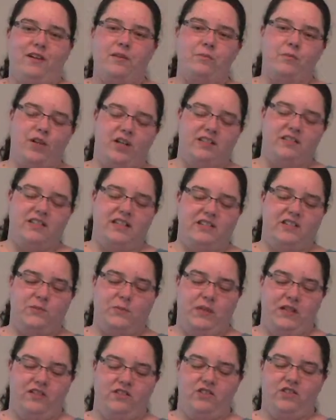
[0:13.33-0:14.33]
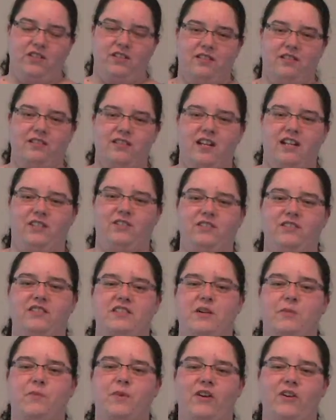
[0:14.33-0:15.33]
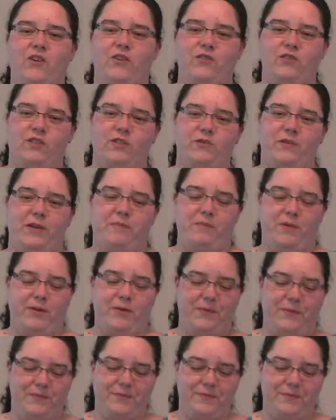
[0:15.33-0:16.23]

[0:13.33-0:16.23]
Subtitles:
process speech, titled Somewhere Over the Rainbow.